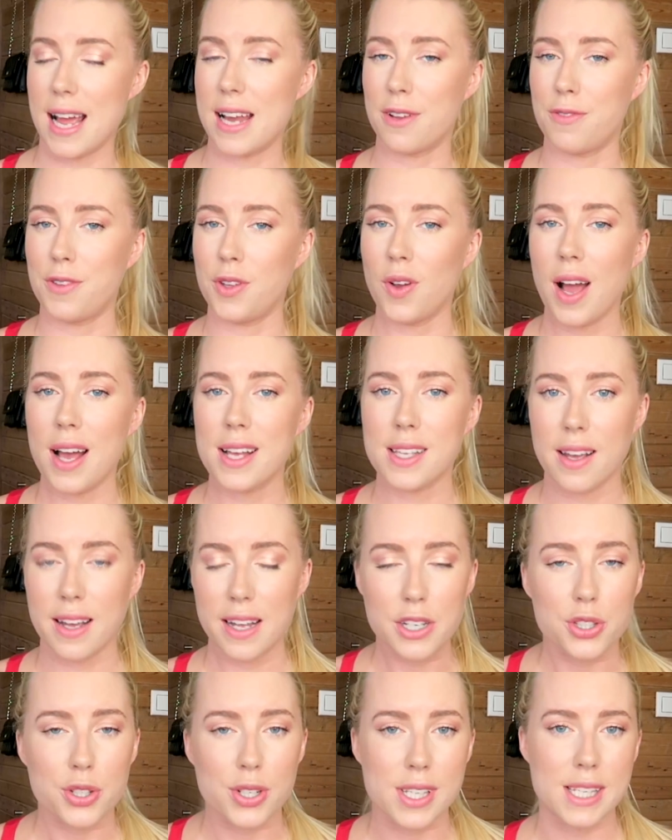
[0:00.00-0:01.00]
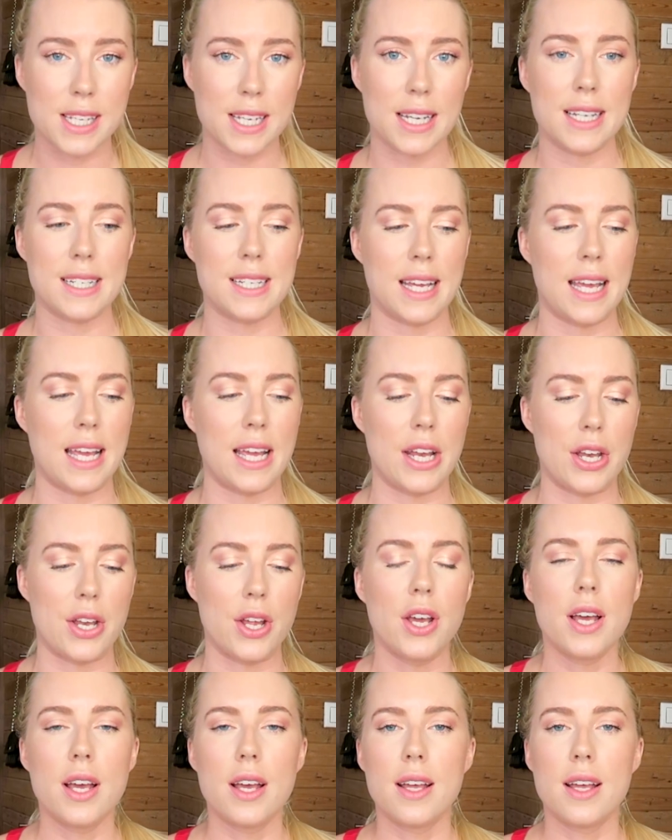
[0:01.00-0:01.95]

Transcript: and if you guys are interested in